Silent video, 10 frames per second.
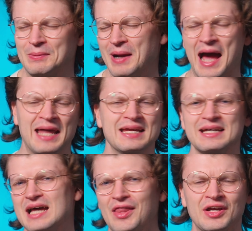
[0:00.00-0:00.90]
we're adding
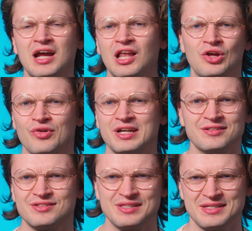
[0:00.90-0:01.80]
another color
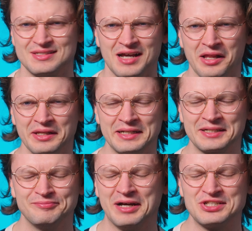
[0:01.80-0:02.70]
into this
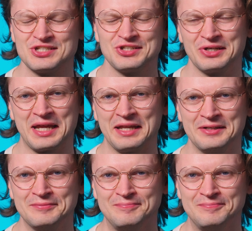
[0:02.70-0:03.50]
Dalek. I just don't get it.